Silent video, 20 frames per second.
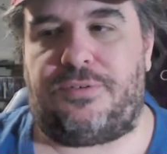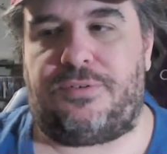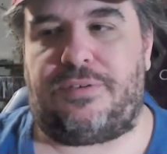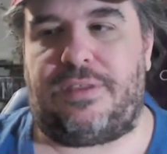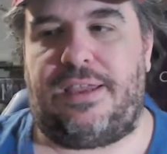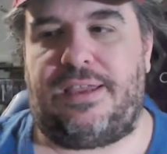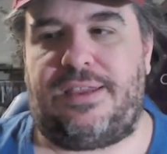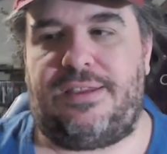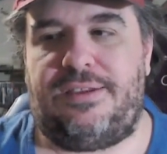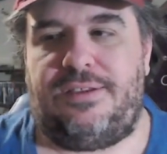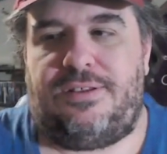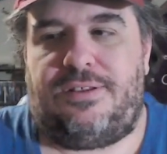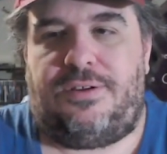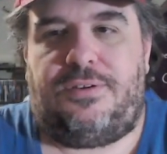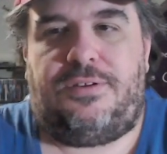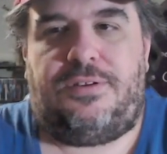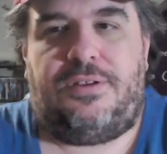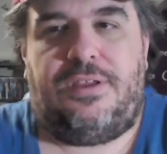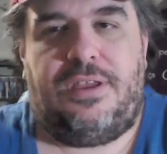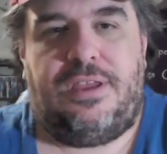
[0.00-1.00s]
It's like
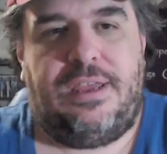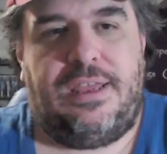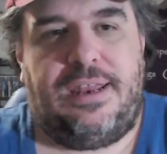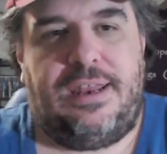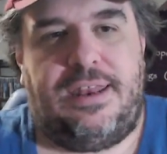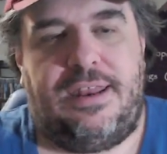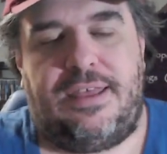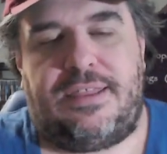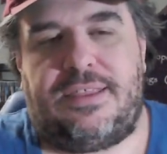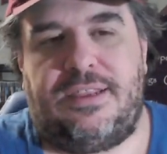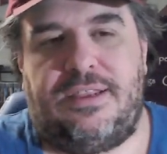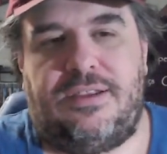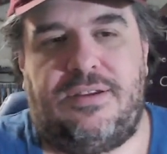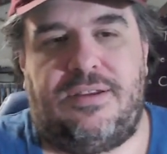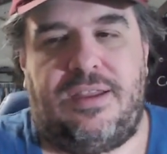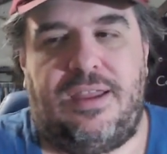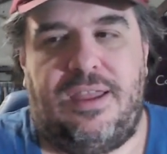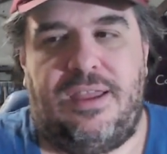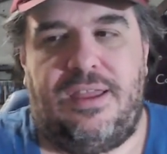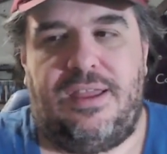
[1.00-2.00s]

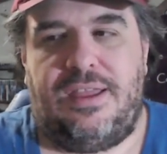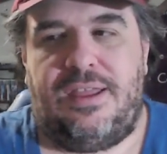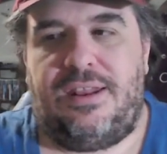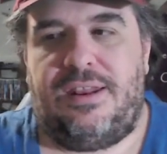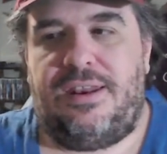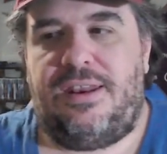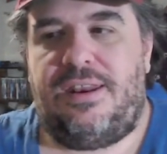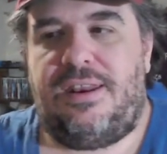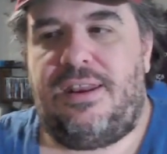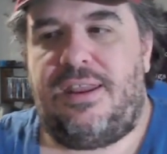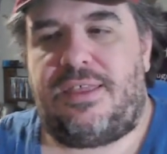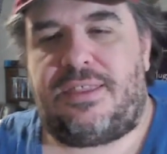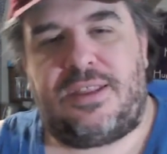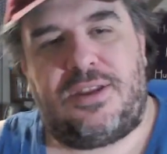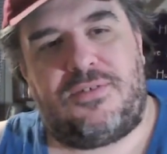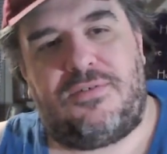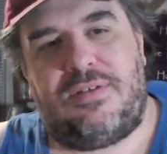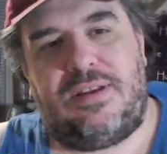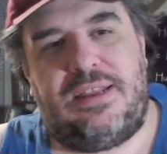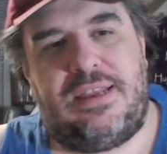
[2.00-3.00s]
nothing
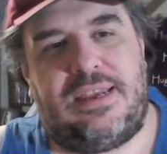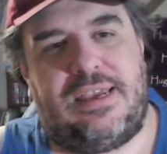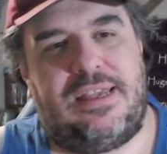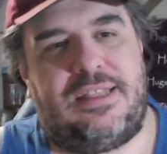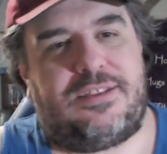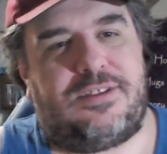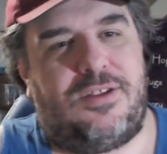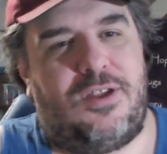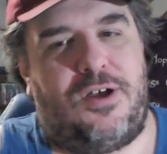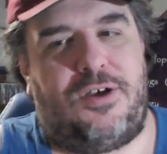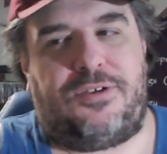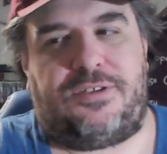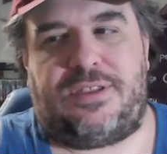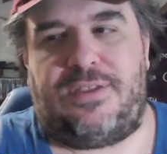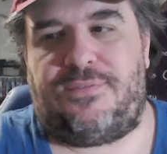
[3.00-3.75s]
nothing really gets lost.